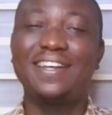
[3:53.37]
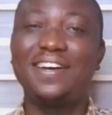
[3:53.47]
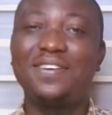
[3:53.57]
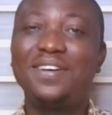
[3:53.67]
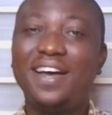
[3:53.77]

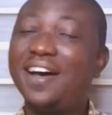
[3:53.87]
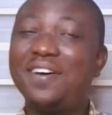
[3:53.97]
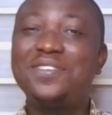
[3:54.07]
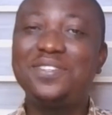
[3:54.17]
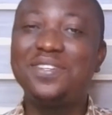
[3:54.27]
Now,
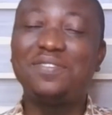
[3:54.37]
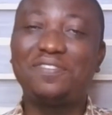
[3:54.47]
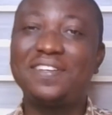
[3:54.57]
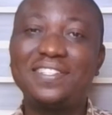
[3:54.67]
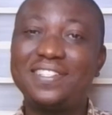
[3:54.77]
how do you
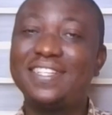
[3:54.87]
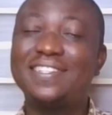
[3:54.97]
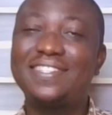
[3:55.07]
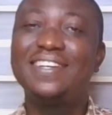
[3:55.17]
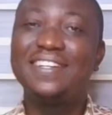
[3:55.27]

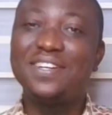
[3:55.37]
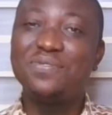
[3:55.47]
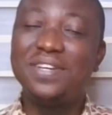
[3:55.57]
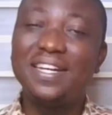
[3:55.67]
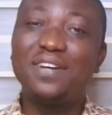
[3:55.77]
differentiate
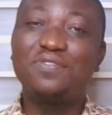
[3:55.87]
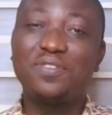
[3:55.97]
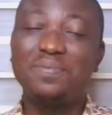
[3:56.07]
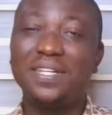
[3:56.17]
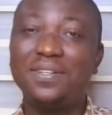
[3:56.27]
the winner
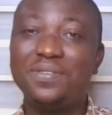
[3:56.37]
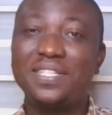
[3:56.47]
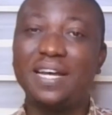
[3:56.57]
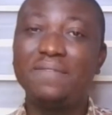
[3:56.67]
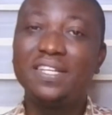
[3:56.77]
from the
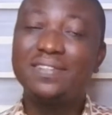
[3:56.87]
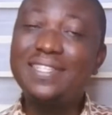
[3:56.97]
loser?